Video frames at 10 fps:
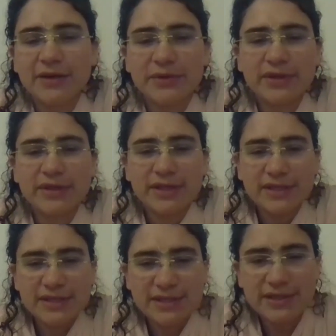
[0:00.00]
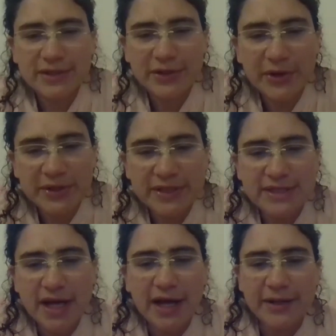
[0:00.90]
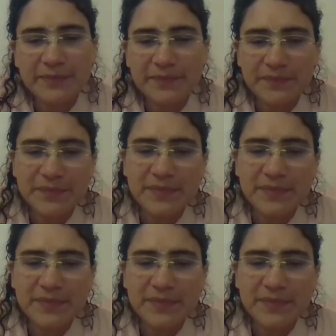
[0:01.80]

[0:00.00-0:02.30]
within this current time.